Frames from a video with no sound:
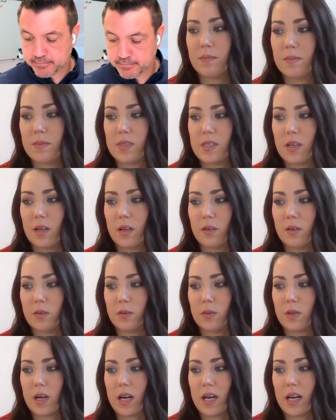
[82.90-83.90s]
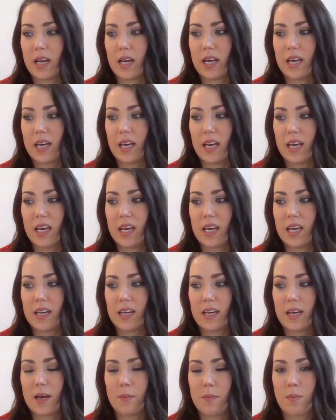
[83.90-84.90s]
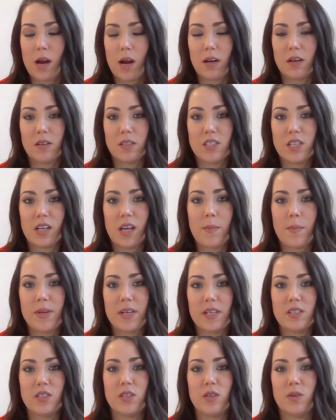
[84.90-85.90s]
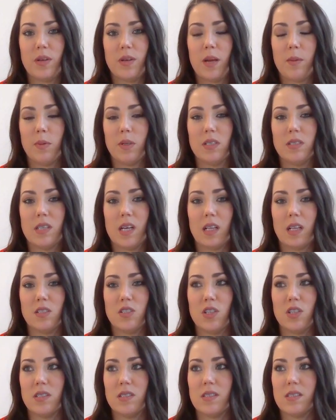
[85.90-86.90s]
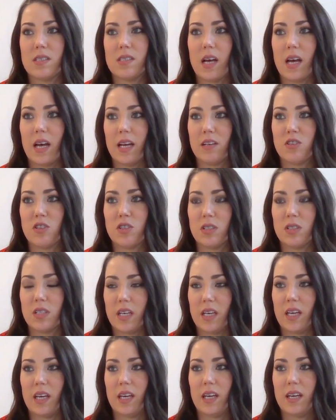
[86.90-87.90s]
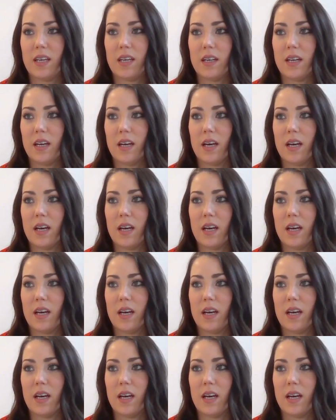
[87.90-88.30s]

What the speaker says: So I, prior to coming to Enabled Intelligence, I actually